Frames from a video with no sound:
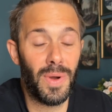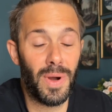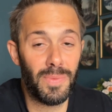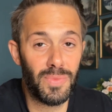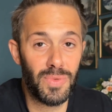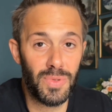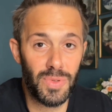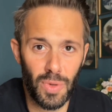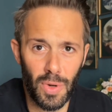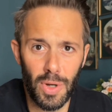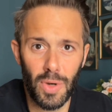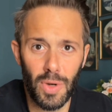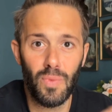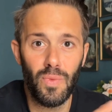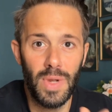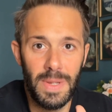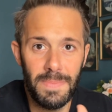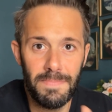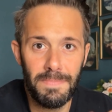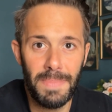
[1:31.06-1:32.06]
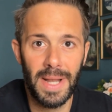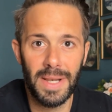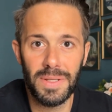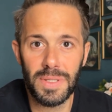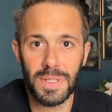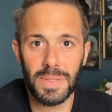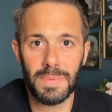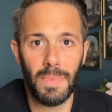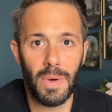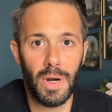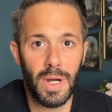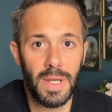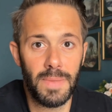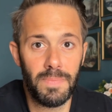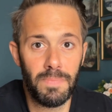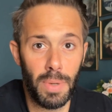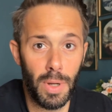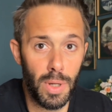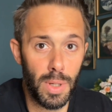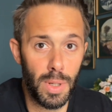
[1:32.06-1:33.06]
I'm trying to rebalance my
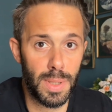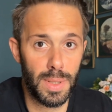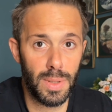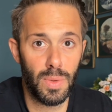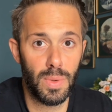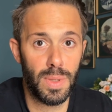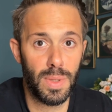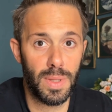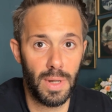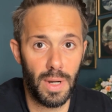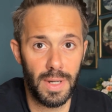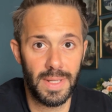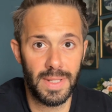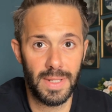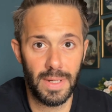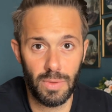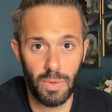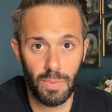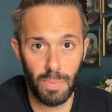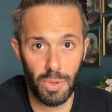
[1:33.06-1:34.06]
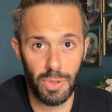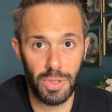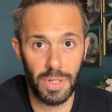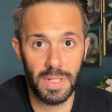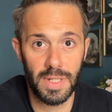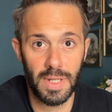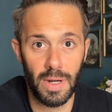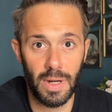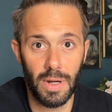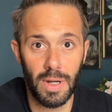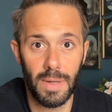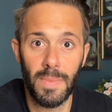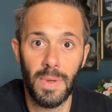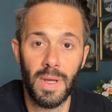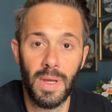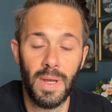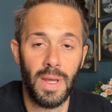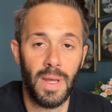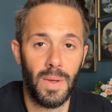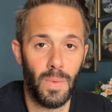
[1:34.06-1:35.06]
personal side project time
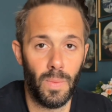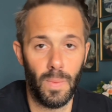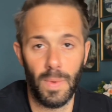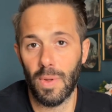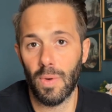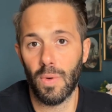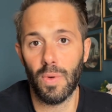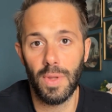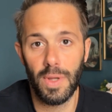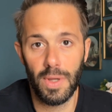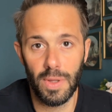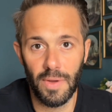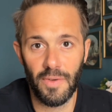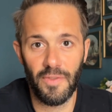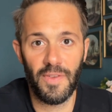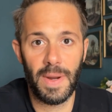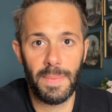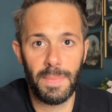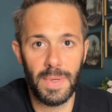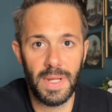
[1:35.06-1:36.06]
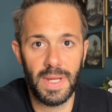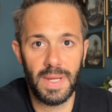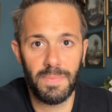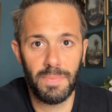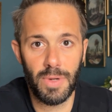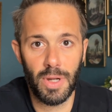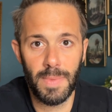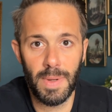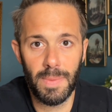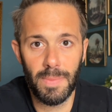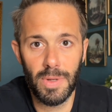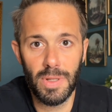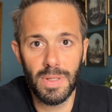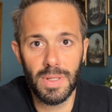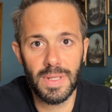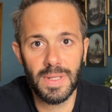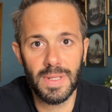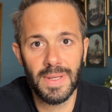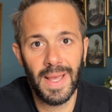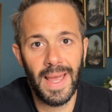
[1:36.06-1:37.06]
with all the other family
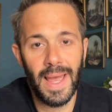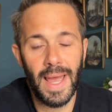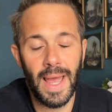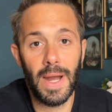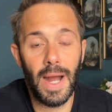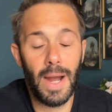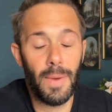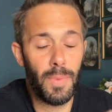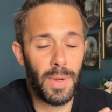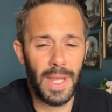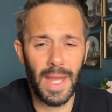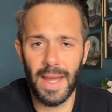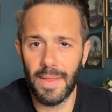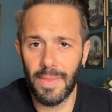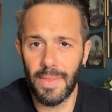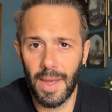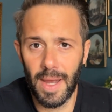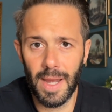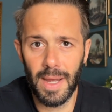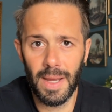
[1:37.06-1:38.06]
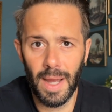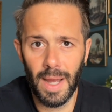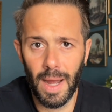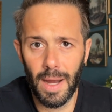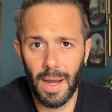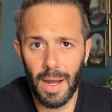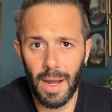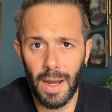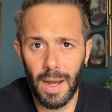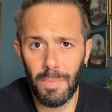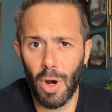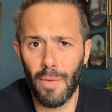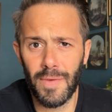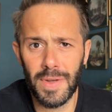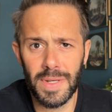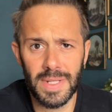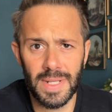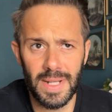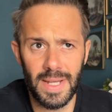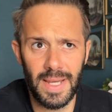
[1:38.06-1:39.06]
commitments. And we're getting there, but
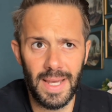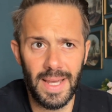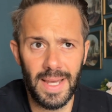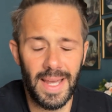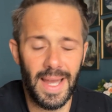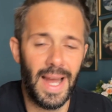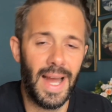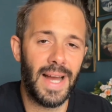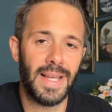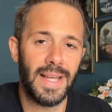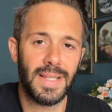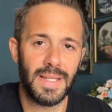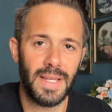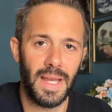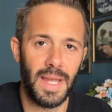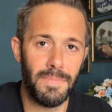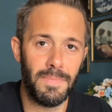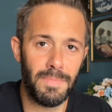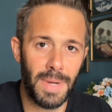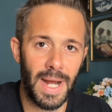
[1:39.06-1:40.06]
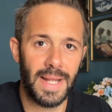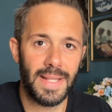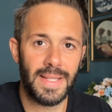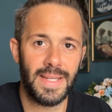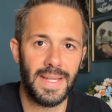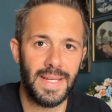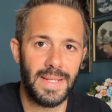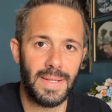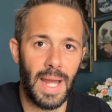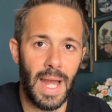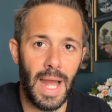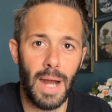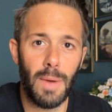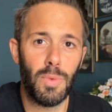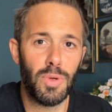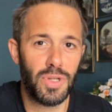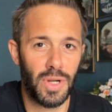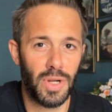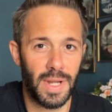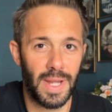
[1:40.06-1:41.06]
obviously it has impacted how
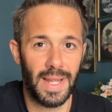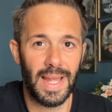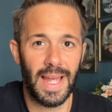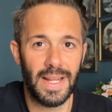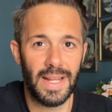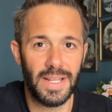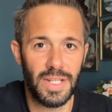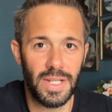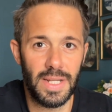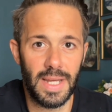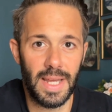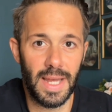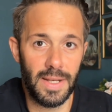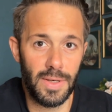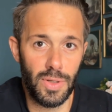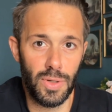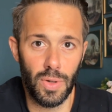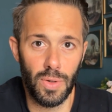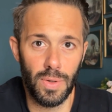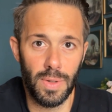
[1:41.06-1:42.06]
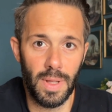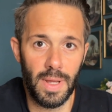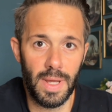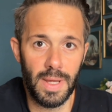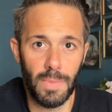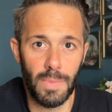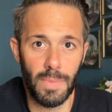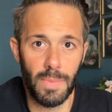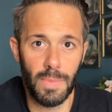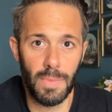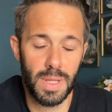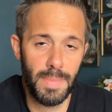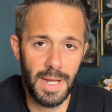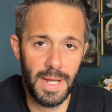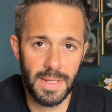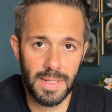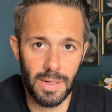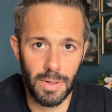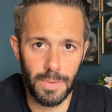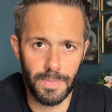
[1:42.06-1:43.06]
much I can actually get done in my spare
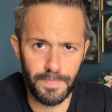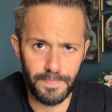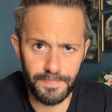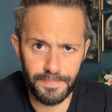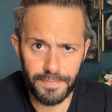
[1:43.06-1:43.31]
time.